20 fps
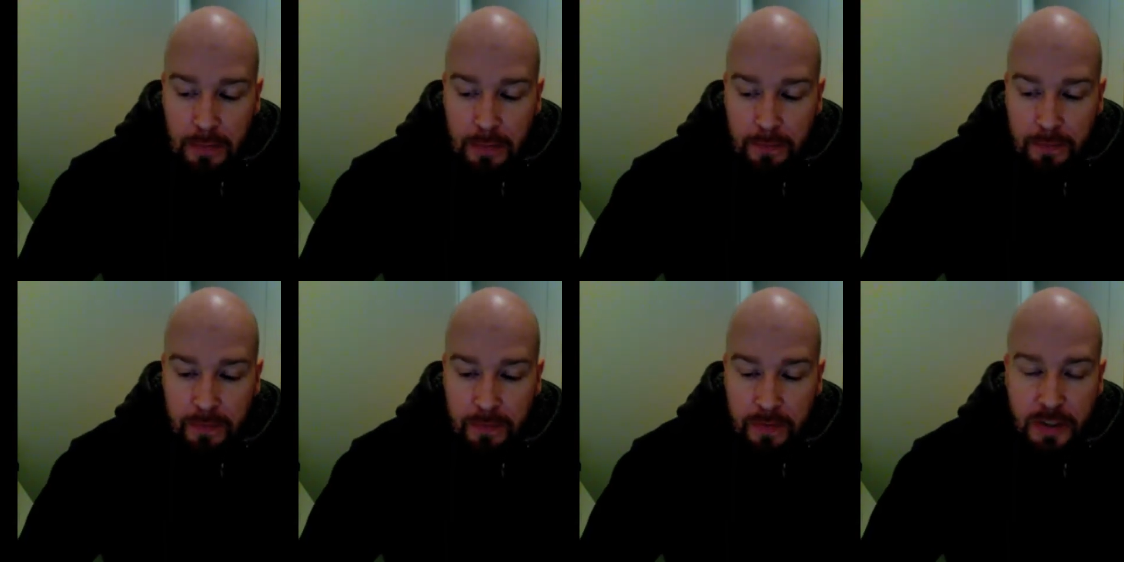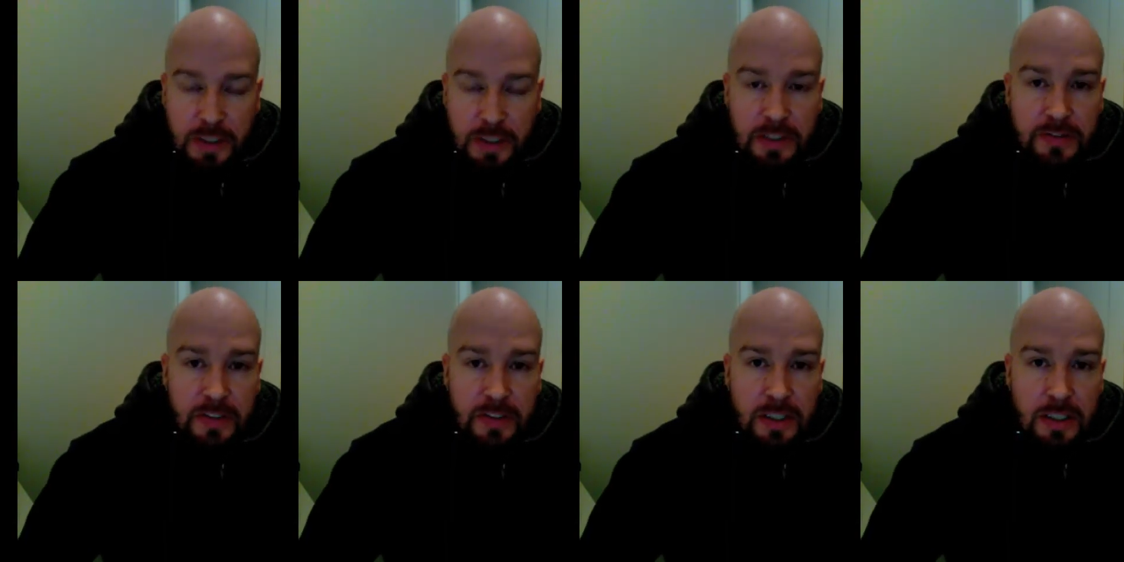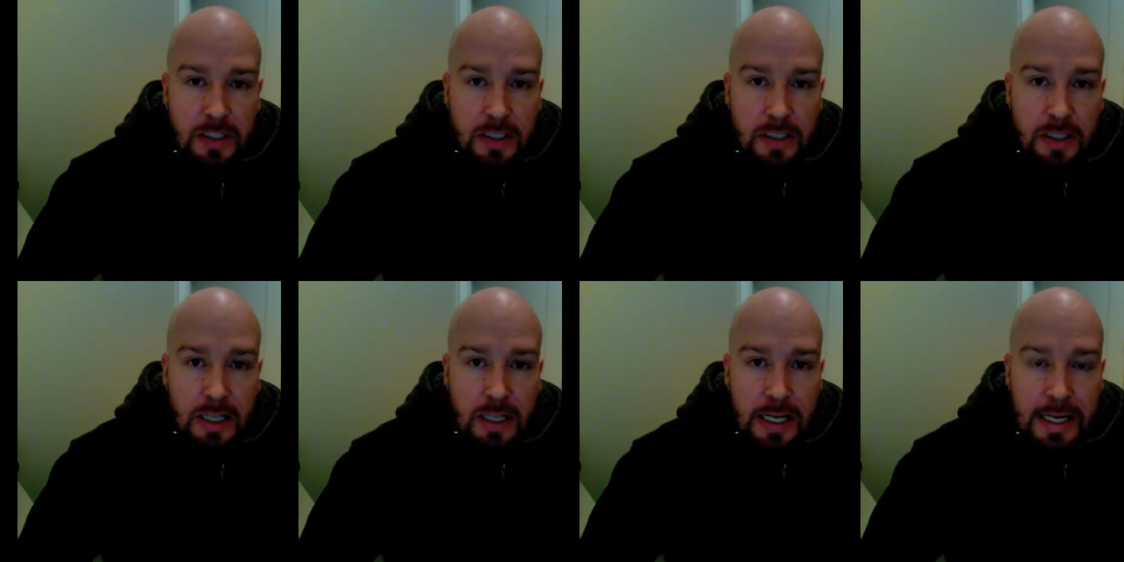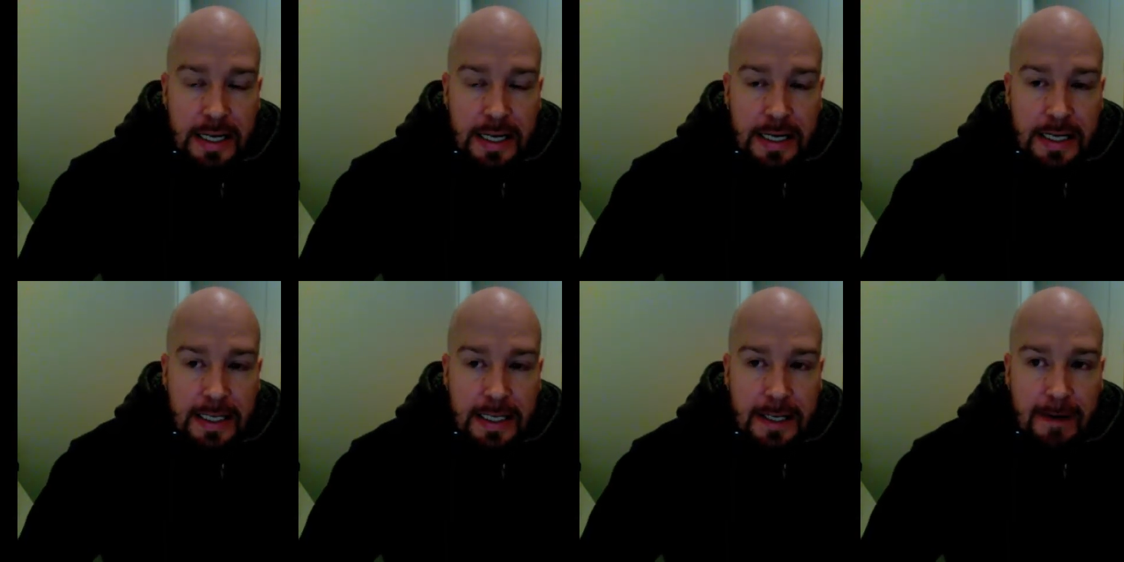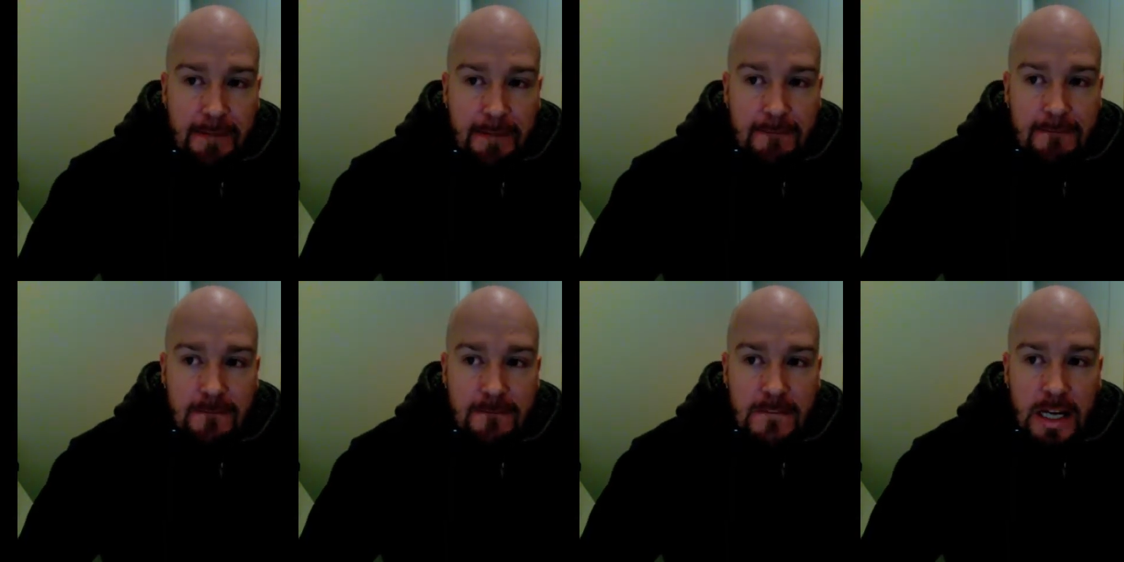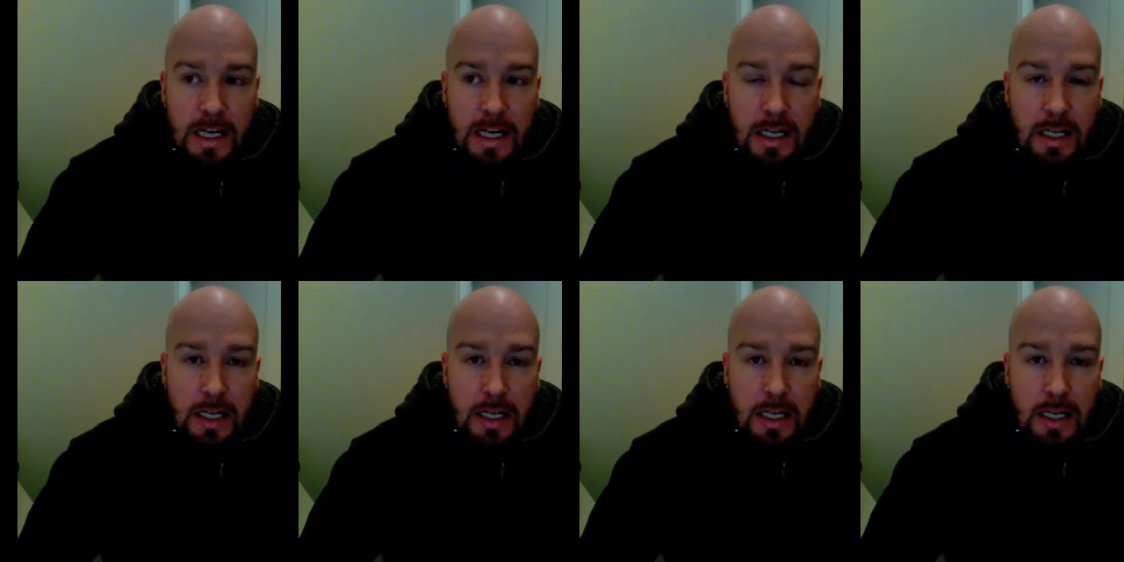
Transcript: First of all, I'd